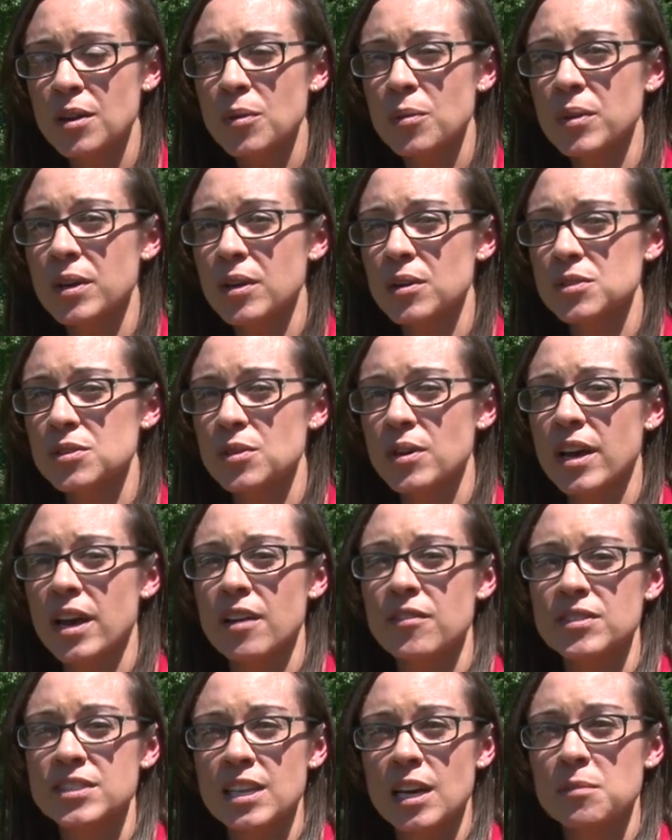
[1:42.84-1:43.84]
we also
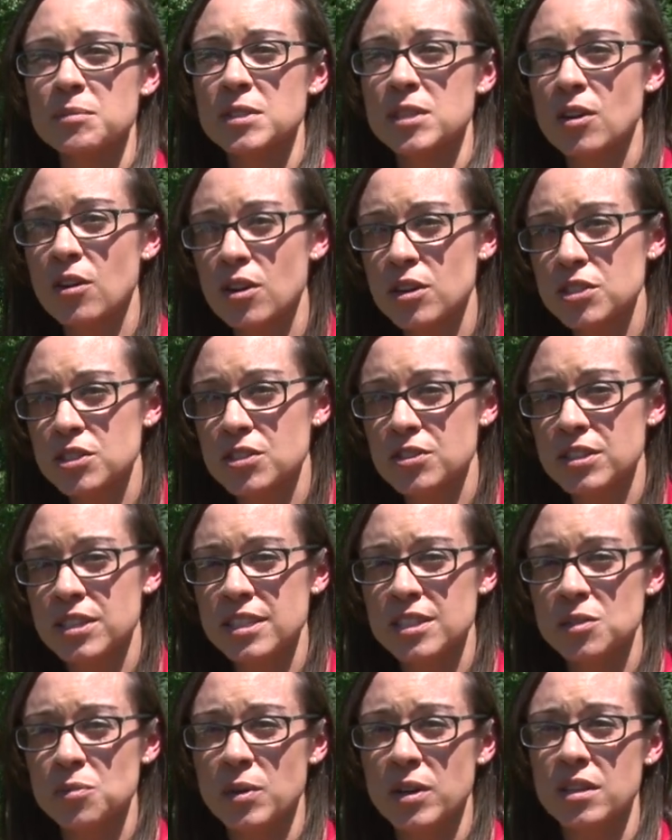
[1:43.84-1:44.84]
have adapted
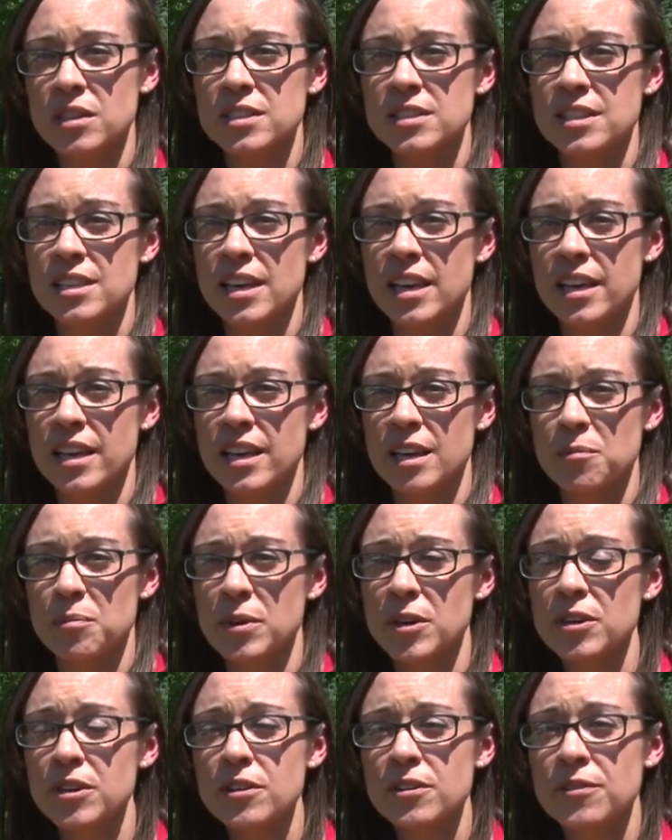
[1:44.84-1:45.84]
archery as well as a
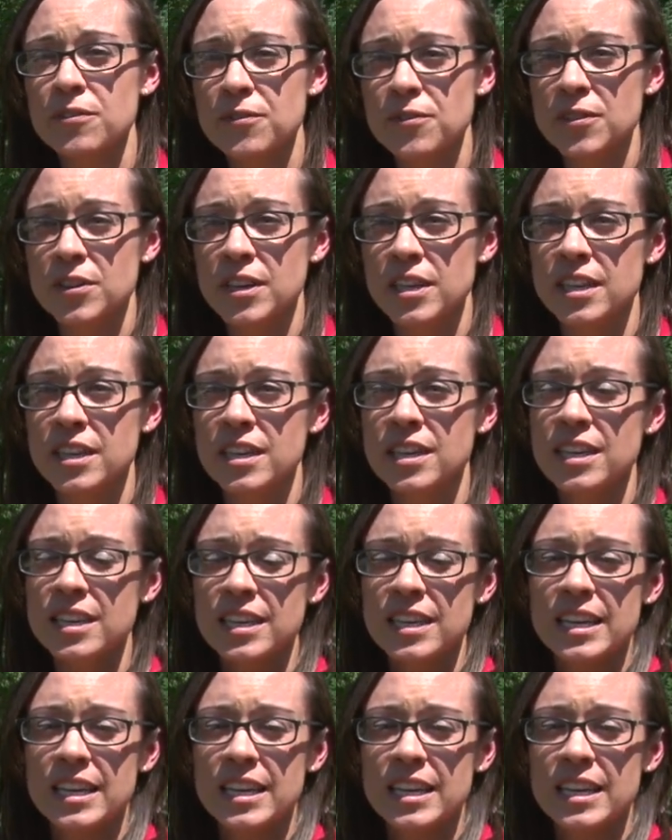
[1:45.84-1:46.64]
barrier-free